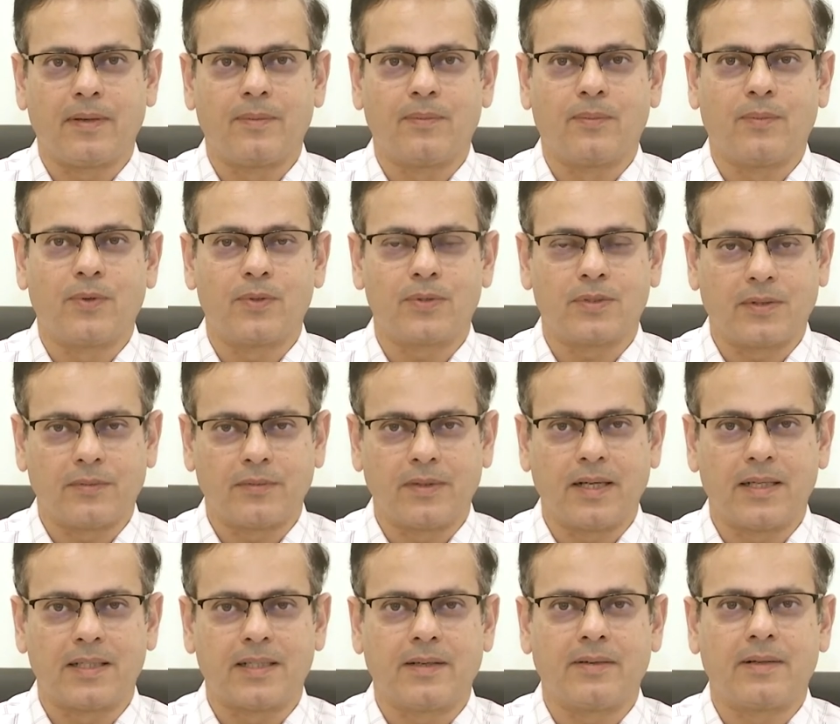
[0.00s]
most of the
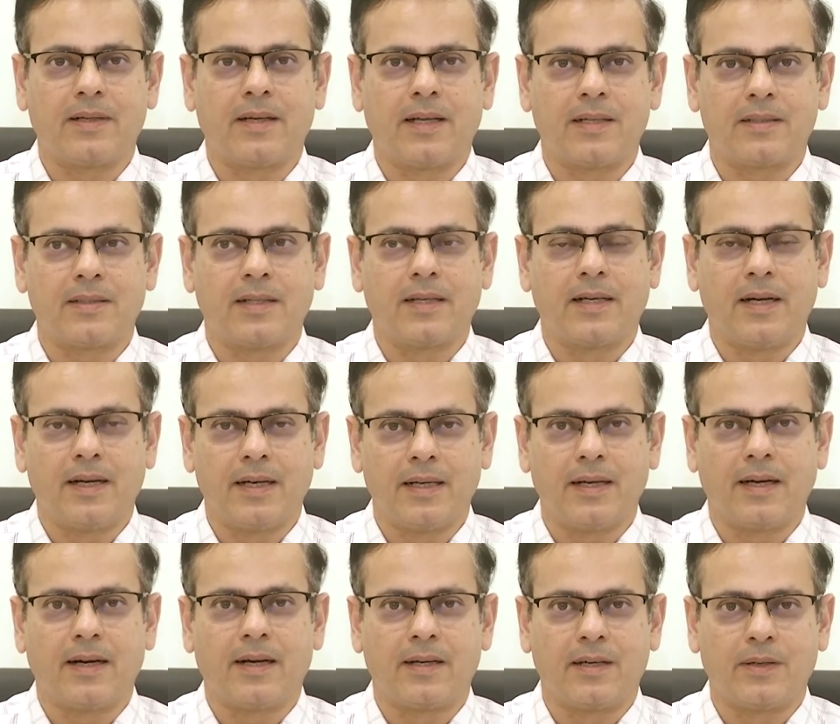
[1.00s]
HIV deaths in
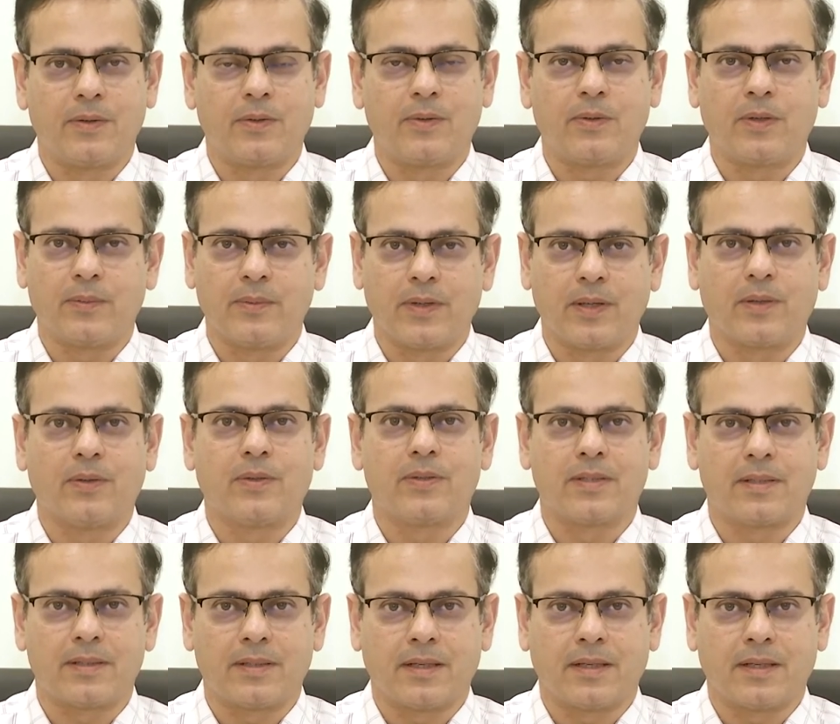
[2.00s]
India are due to tuberculosis